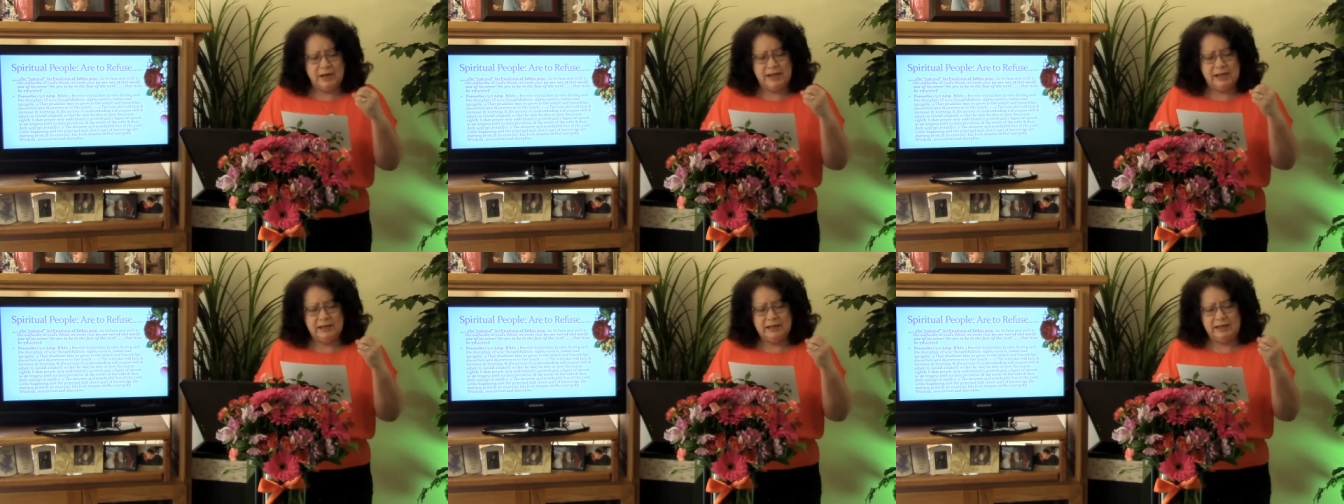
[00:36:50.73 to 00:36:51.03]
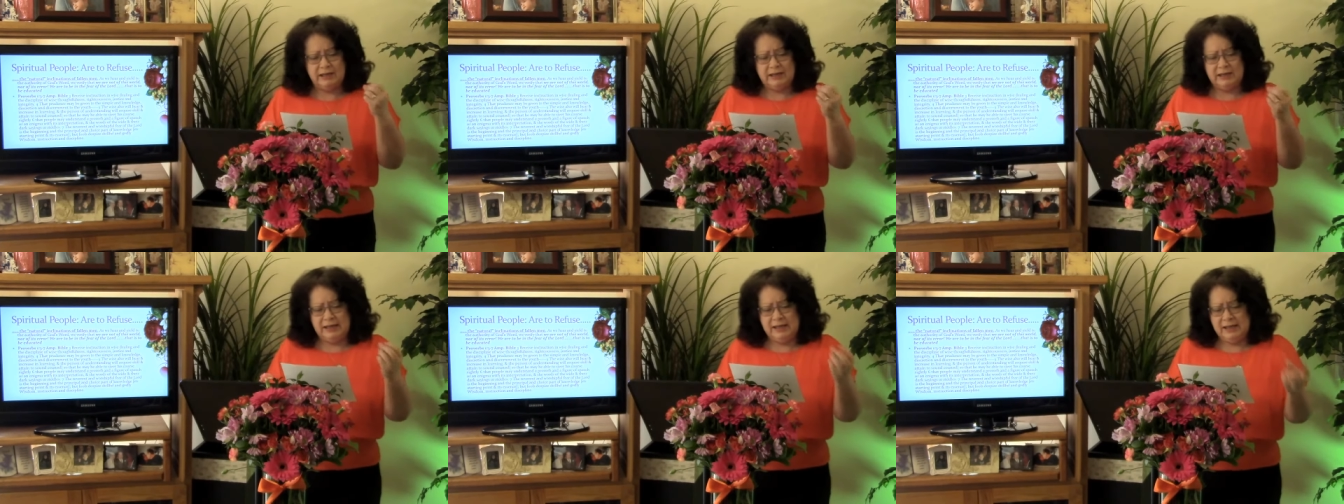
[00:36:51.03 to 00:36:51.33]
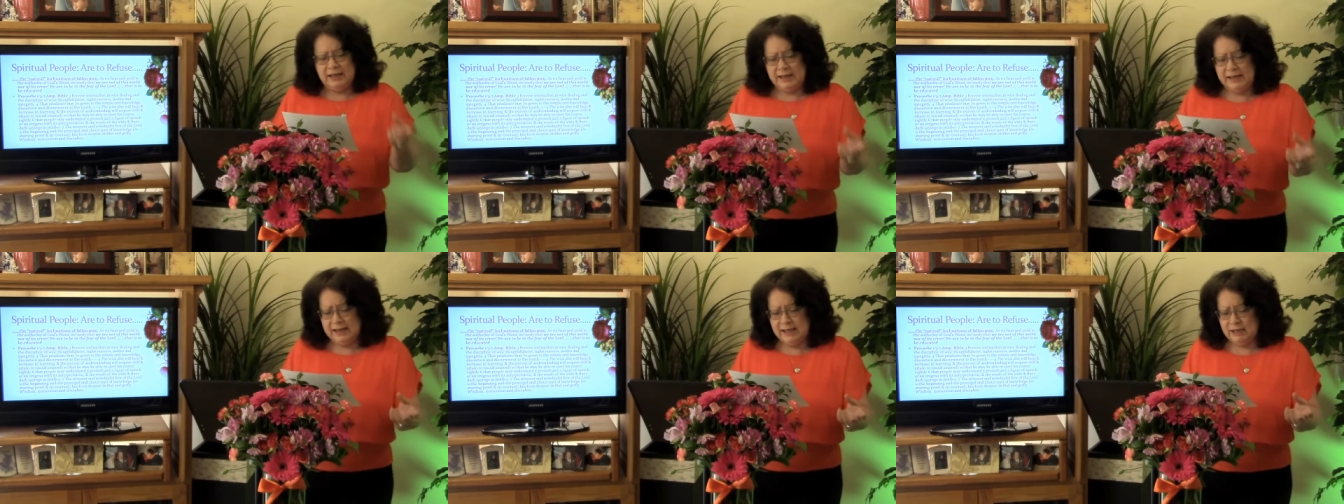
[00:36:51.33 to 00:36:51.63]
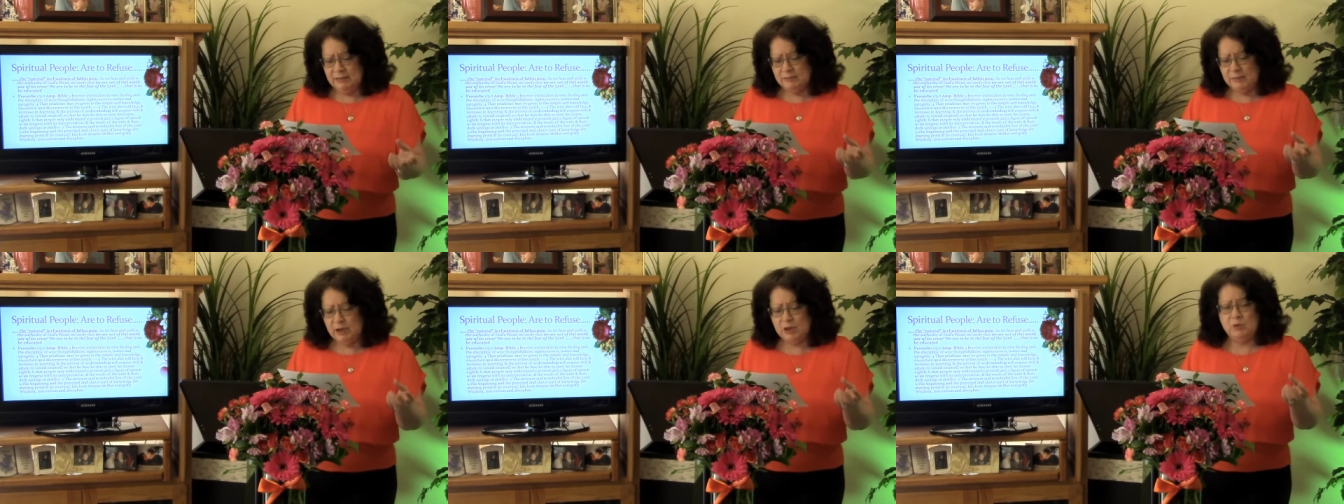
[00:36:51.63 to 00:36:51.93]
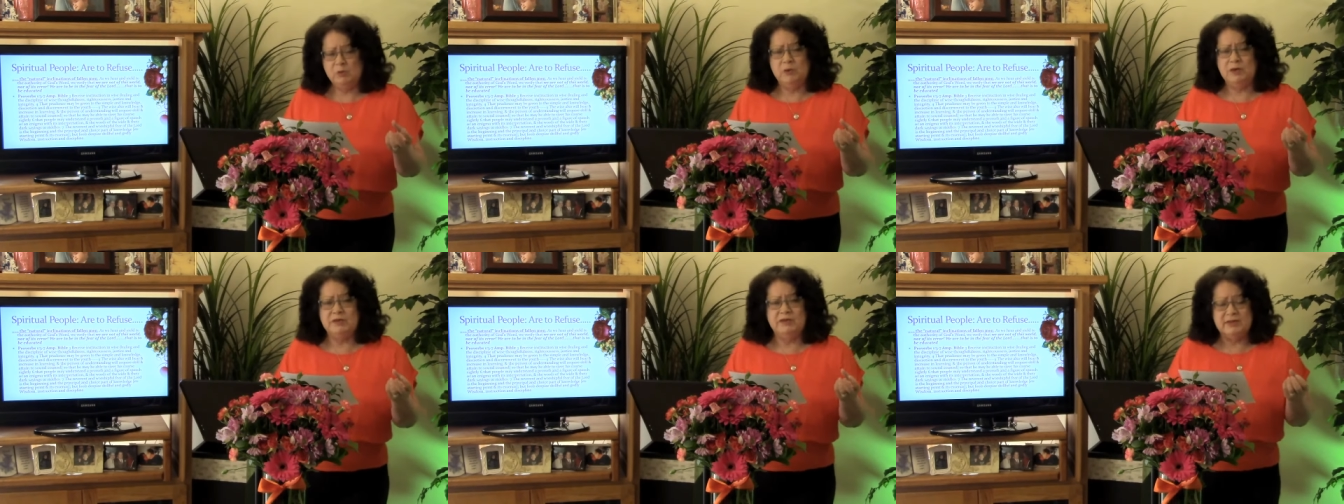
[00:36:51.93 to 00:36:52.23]
an
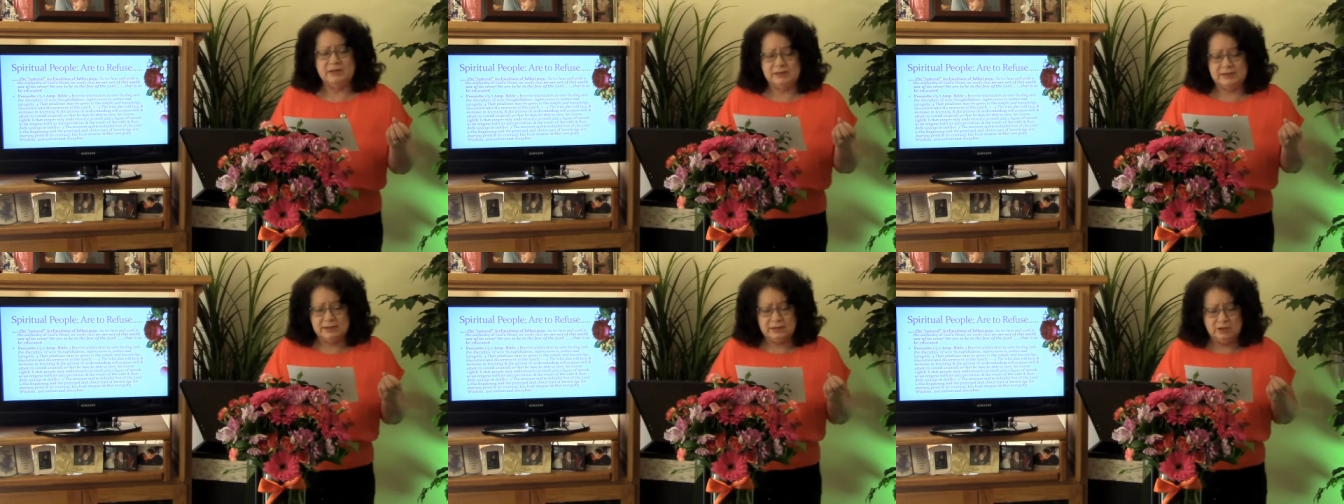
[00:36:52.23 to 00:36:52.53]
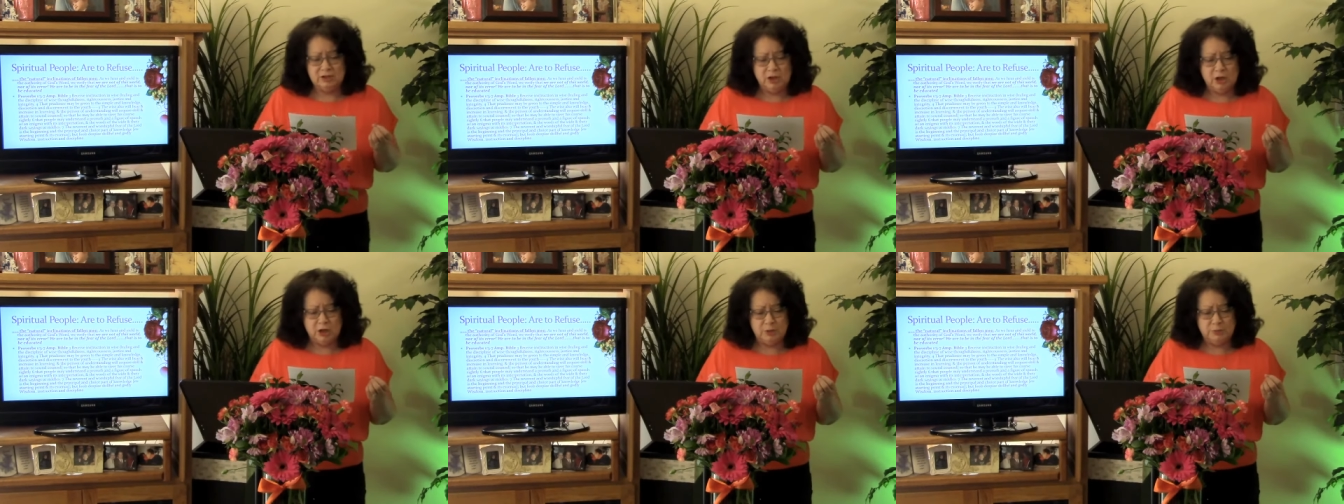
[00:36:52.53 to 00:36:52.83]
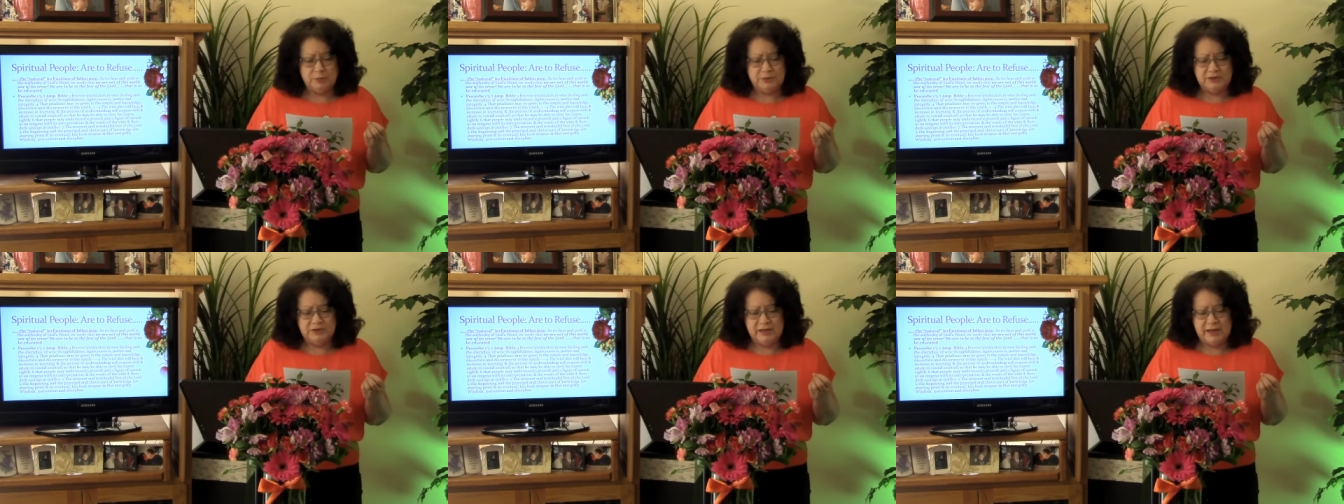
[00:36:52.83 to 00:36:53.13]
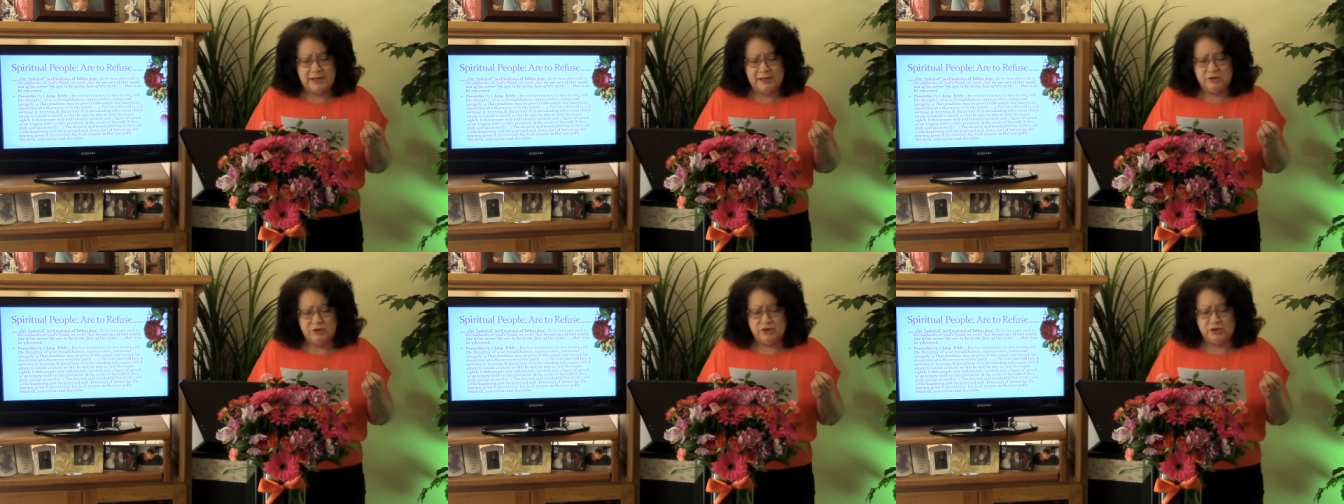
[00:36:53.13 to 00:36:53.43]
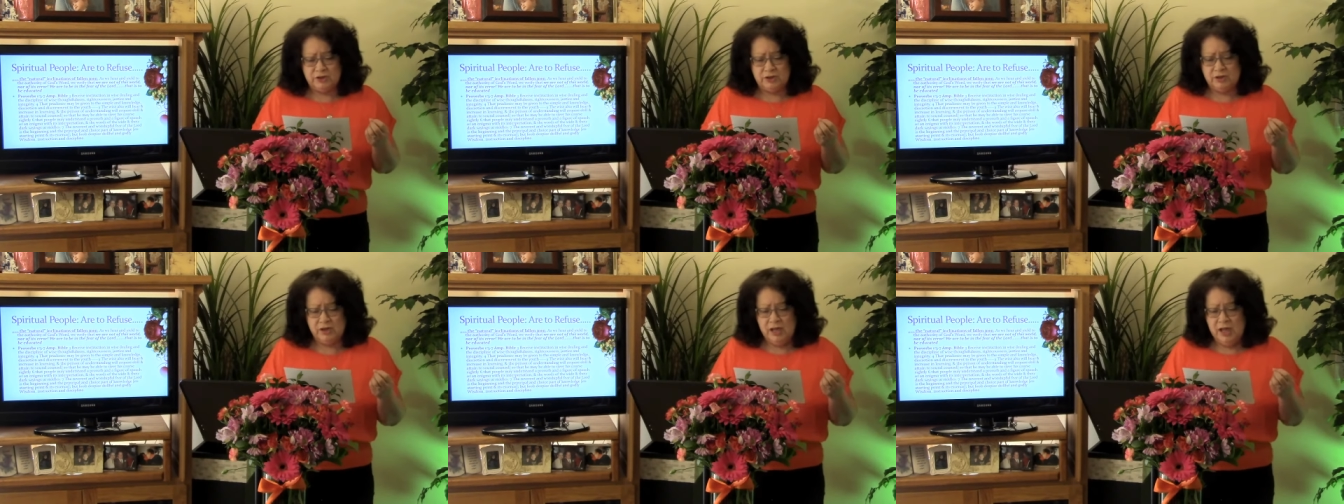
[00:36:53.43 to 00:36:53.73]
enigma with its
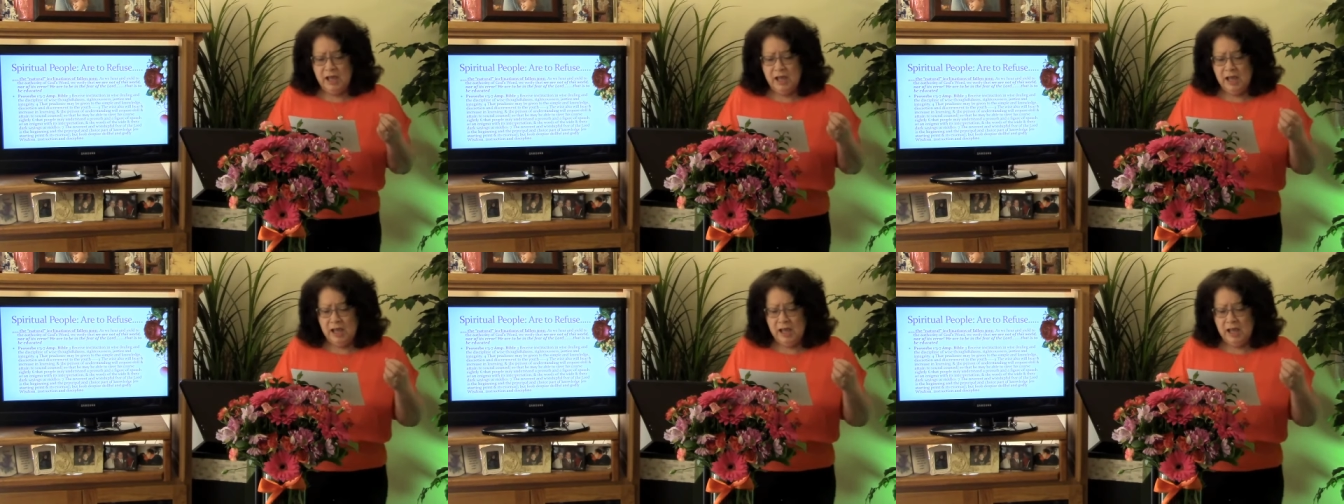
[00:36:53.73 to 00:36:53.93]
interpretation,